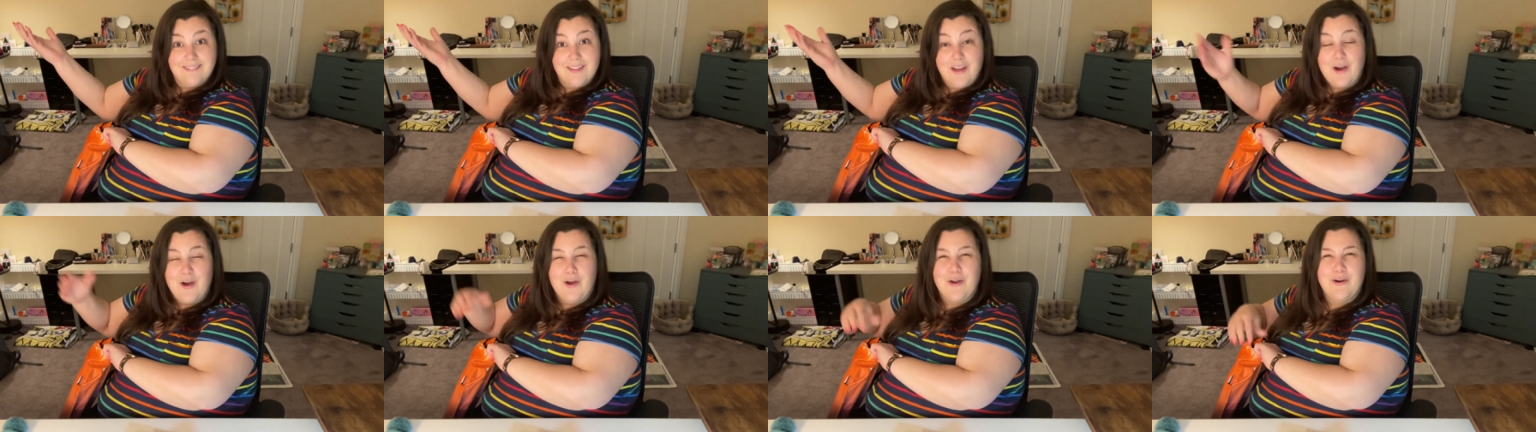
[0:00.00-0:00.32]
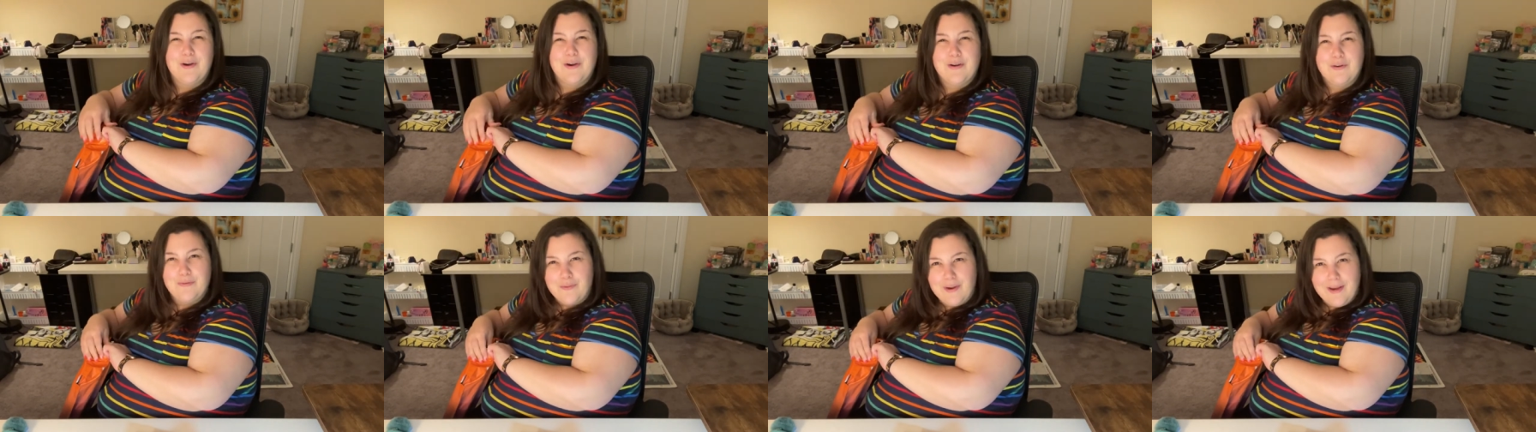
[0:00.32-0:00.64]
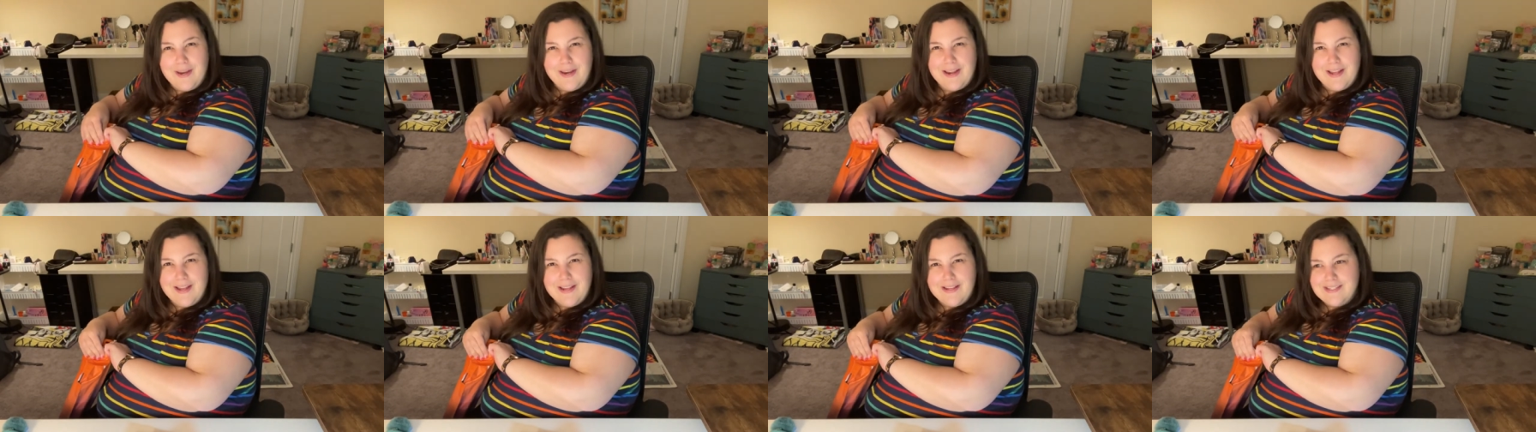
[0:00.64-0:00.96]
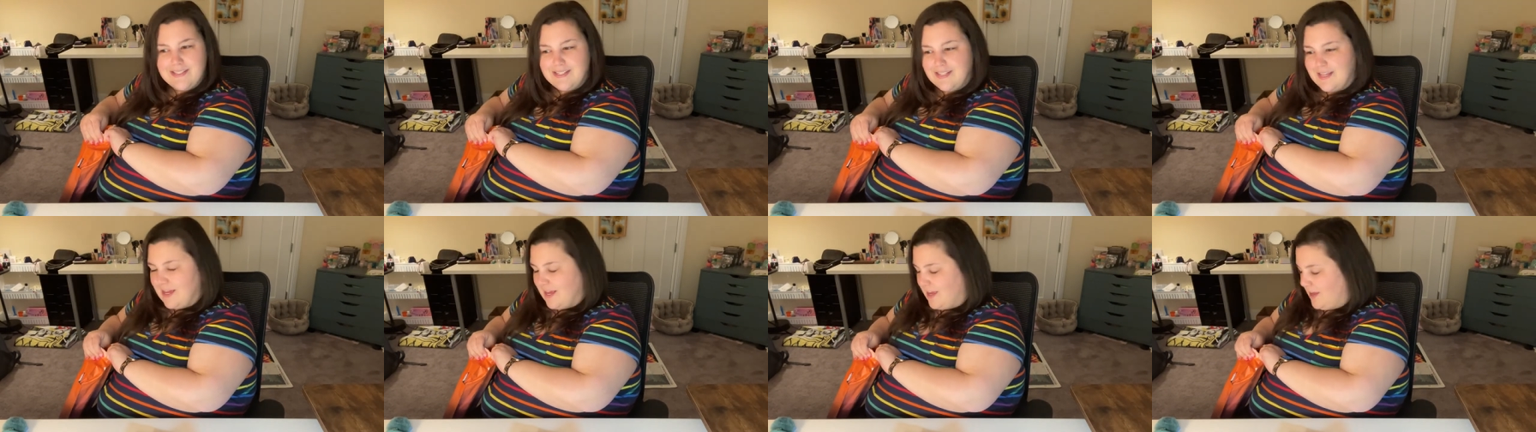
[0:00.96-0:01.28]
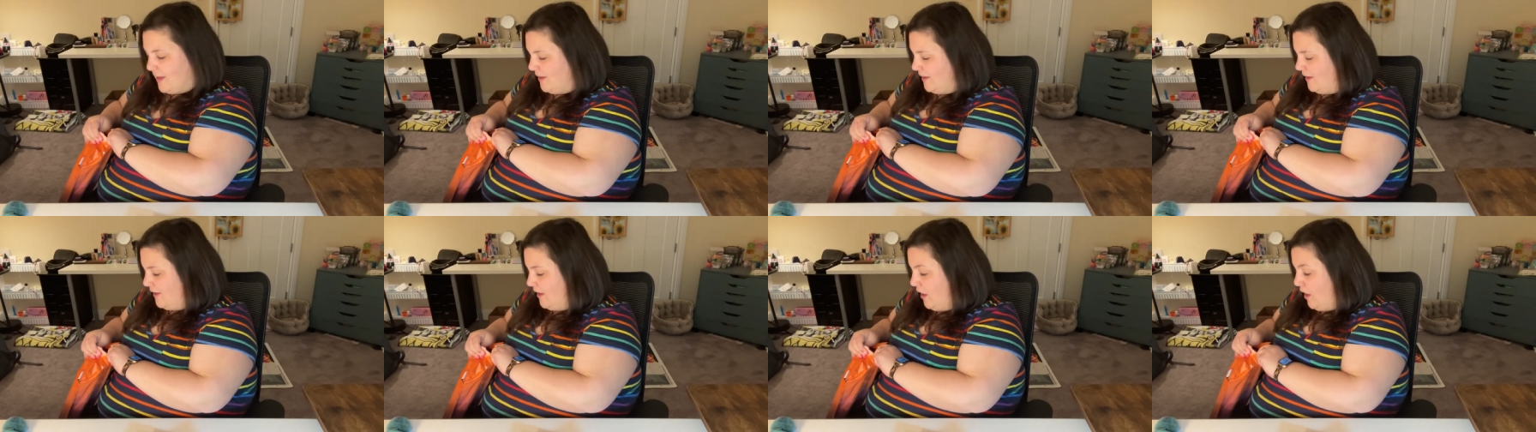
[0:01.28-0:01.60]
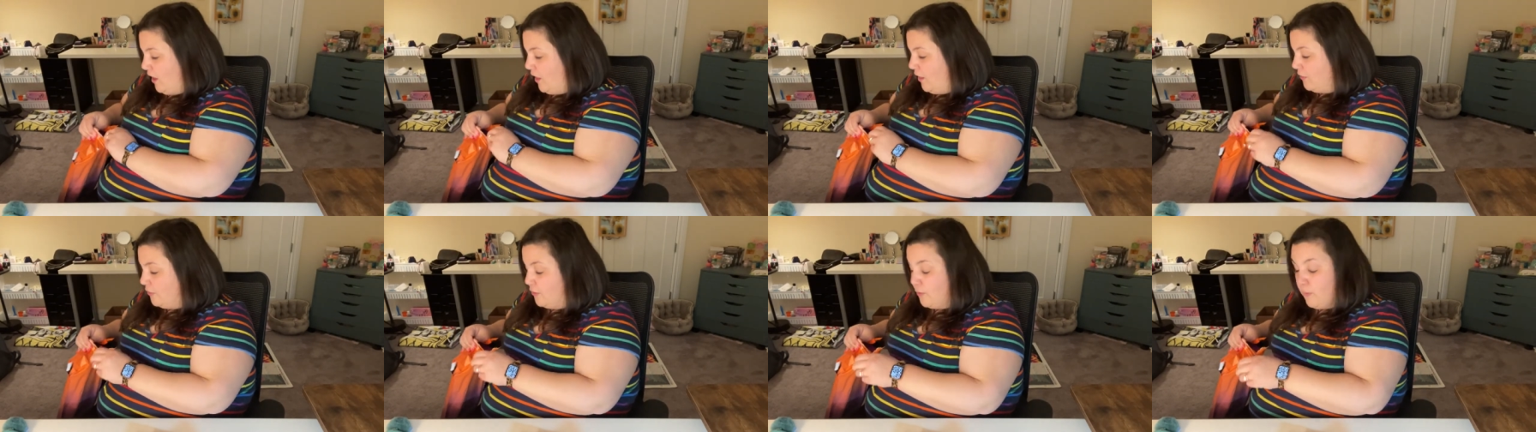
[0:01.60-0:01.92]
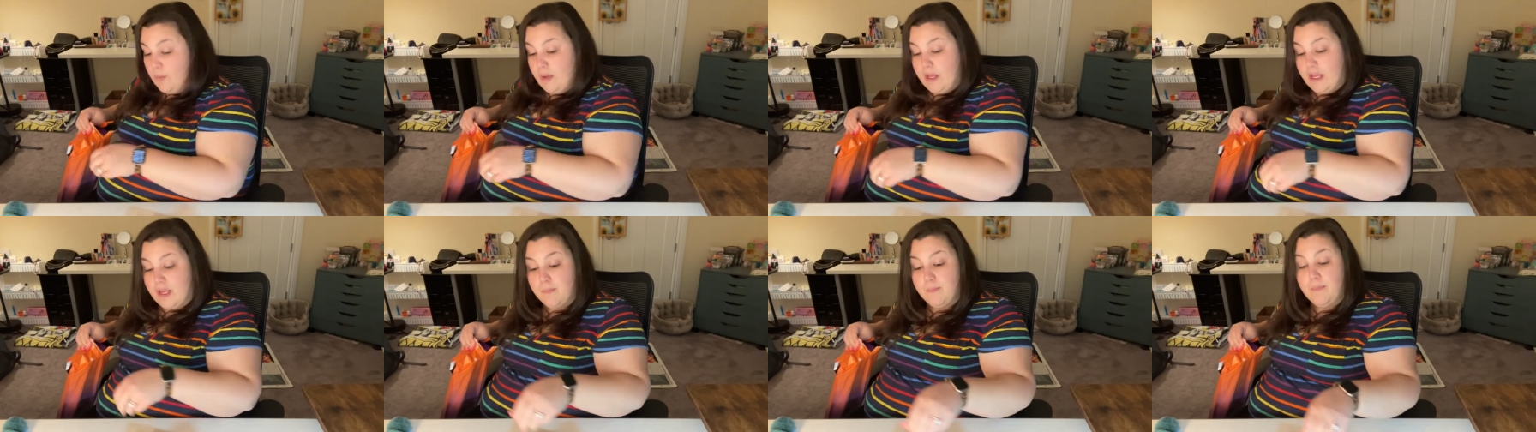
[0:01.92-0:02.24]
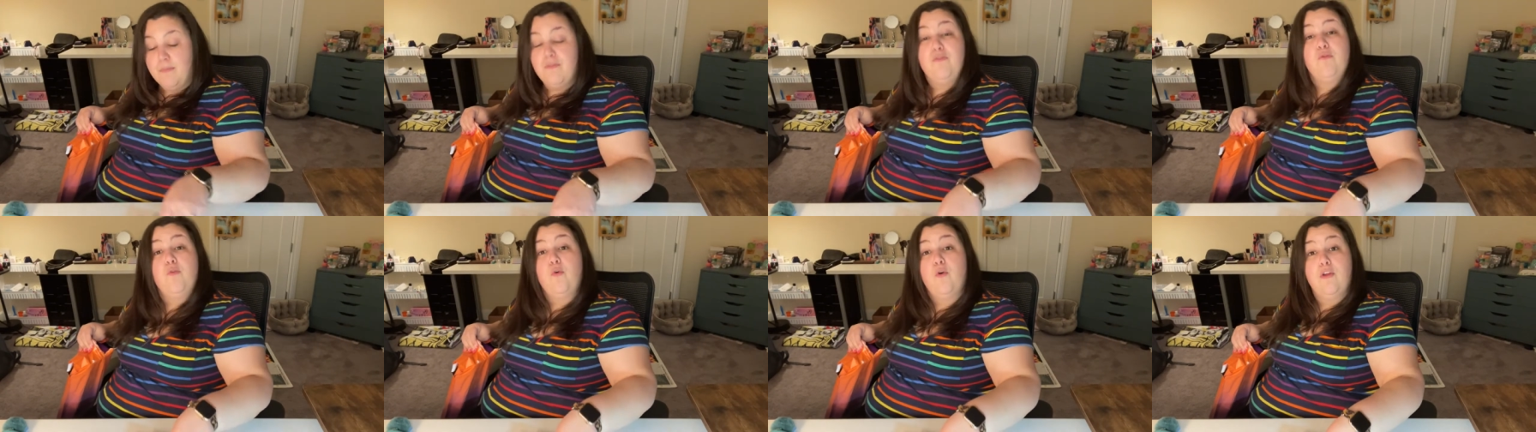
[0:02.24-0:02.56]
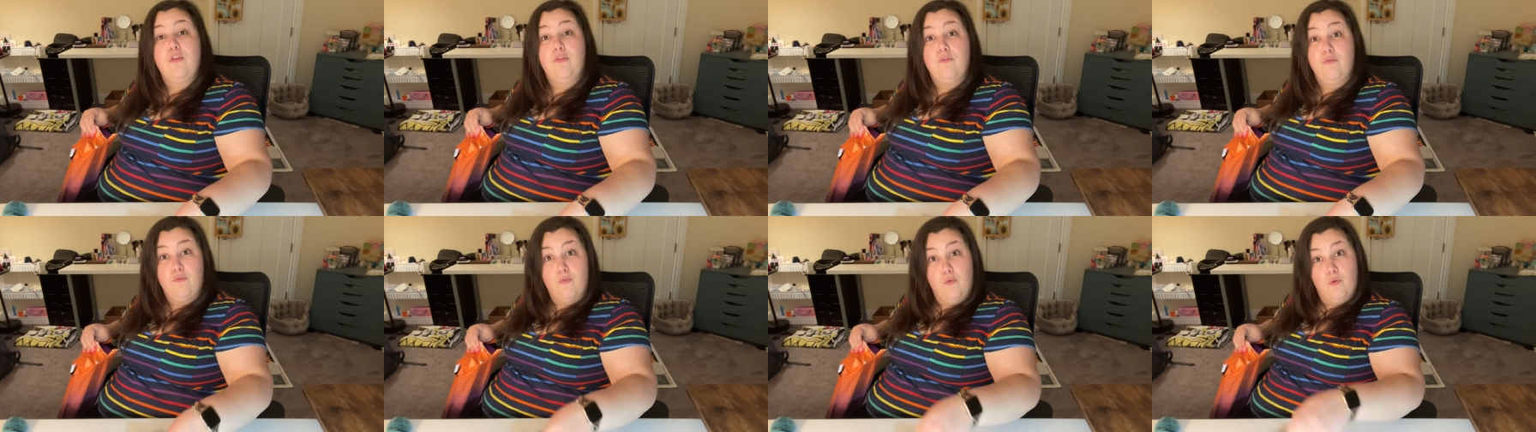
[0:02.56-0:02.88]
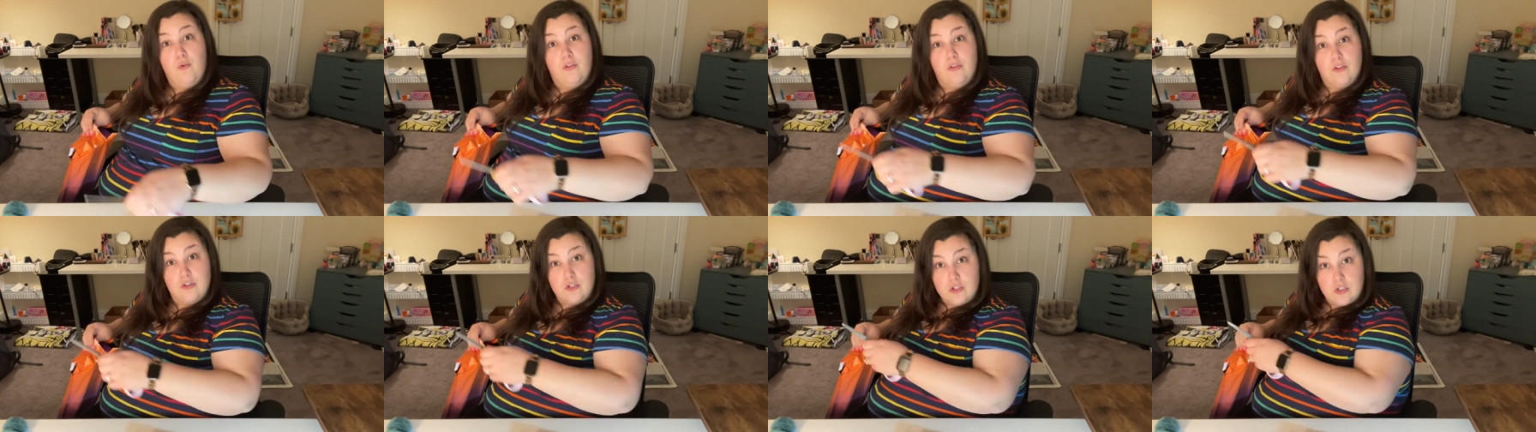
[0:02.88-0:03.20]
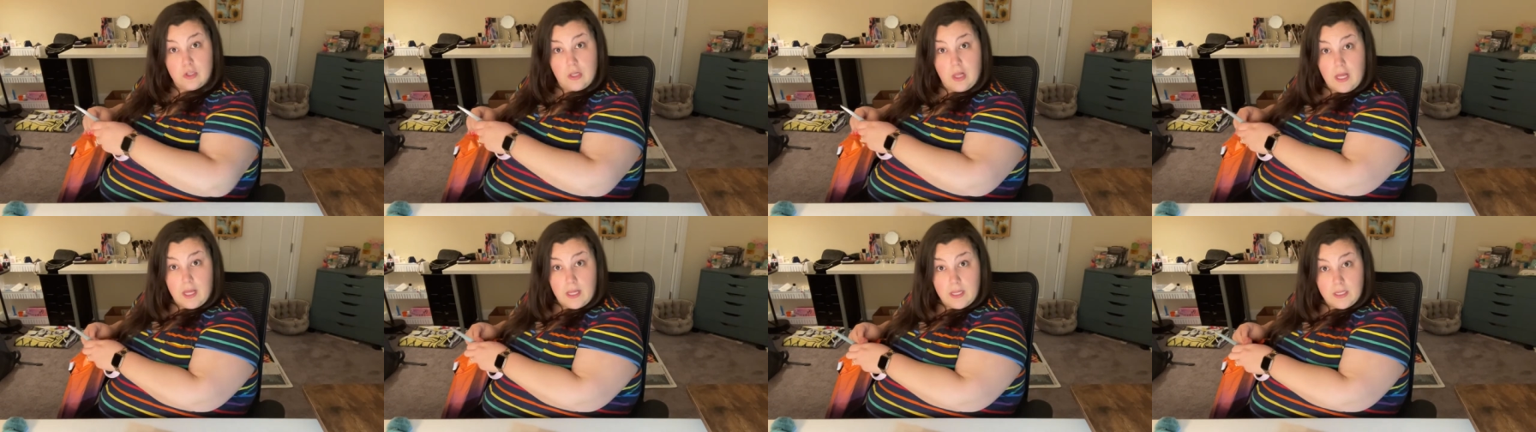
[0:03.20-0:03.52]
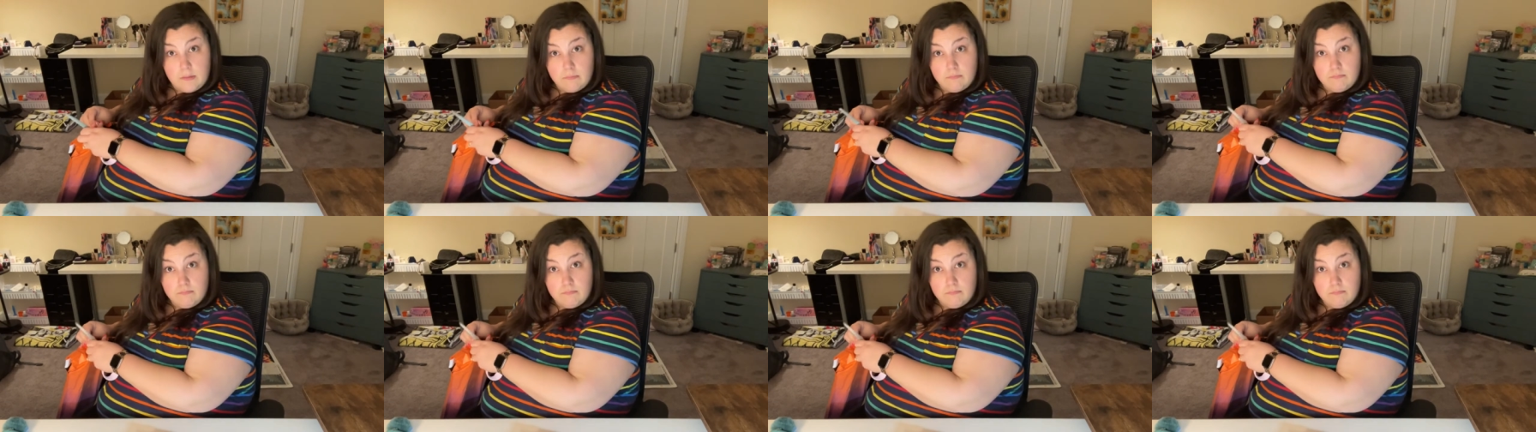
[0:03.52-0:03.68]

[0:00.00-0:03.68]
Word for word: are a great idea the week before the fourth of July